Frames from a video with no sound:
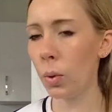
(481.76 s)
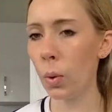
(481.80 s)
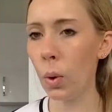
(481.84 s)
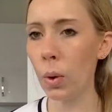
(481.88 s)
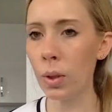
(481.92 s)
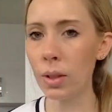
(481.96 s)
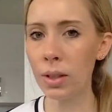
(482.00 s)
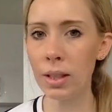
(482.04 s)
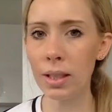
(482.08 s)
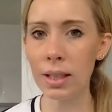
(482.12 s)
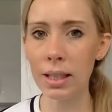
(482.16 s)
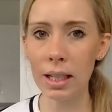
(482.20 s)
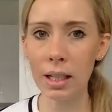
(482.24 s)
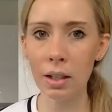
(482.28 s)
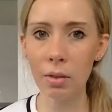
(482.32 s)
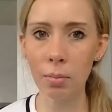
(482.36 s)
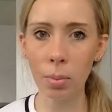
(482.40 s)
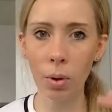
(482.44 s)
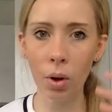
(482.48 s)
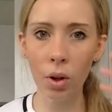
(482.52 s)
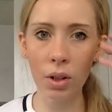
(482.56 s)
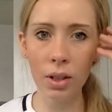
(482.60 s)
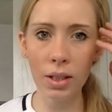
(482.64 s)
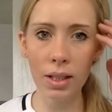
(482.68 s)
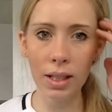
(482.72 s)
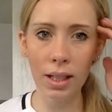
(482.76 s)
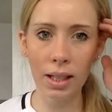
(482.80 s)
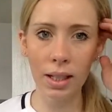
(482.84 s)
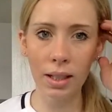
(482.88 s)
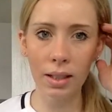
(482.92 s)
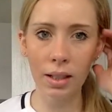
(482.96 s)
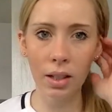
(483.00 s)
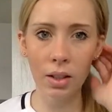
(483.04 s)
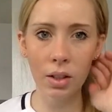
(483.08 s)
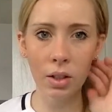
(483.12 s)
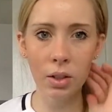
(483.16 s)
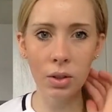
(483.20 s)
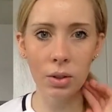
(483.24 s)
quantity of protein
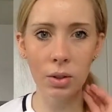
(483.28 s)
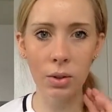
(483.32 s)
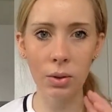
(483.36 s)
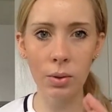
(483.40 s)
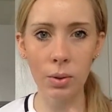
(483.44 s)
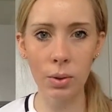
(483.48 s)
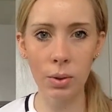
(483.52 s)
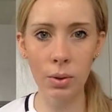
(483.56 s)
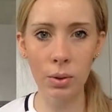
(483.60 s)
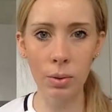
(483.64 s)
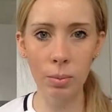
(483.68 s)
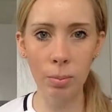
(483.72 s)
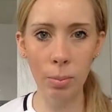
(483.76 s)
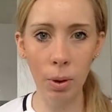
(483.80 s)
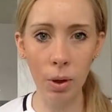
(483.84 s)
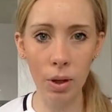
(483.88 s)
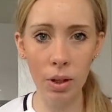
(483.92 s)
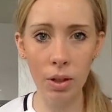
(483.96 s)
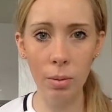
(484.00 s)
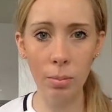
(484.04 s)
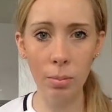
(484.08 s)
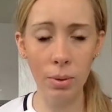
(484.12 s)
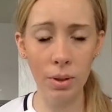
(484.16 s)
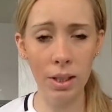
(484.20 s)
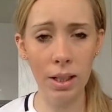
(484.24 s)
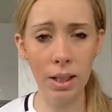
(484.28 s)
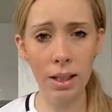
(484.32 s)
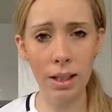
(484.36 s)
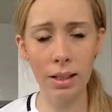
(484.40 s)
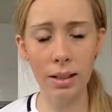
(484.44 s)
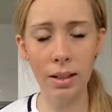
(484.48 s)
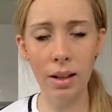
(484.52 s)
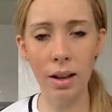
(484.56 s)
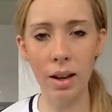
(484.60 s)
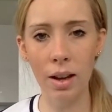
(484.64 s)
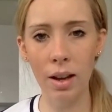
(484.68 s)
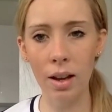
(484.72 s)
that you put in your body